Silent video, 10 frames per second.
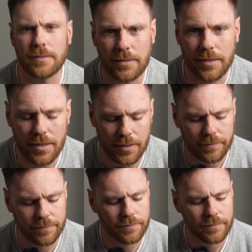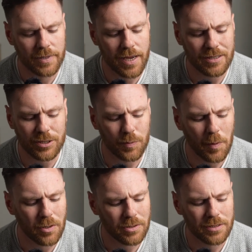Dunno. Getting
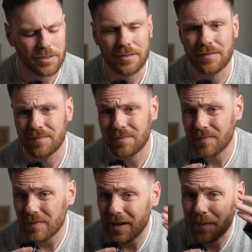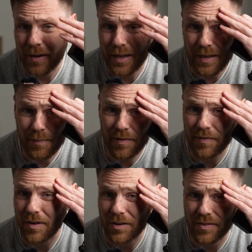spots. And I'm nearly in my
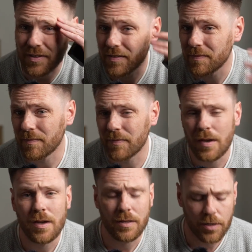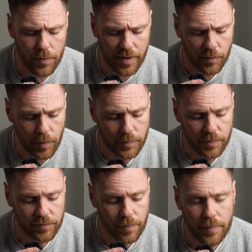40s. Don't know where that's popped
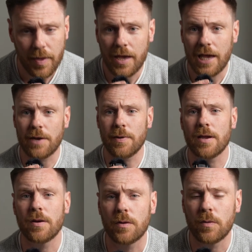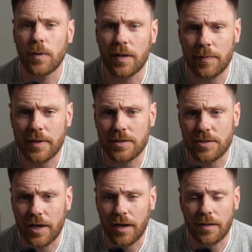up from. Anyway, welcome back to the
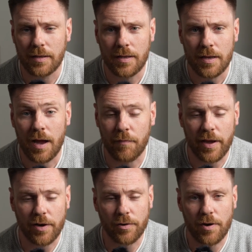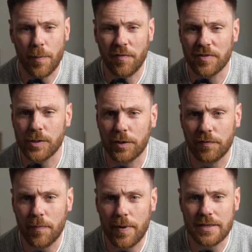channel. I'm Ryan Hunter. I'm a
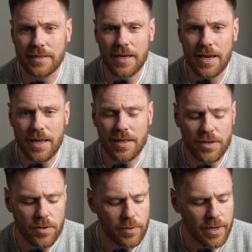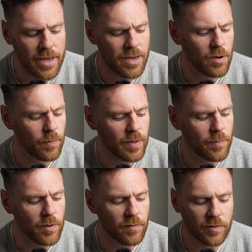photographer based here in the UK, up in
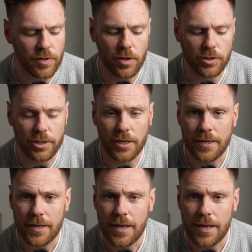beautiful Yorkshire.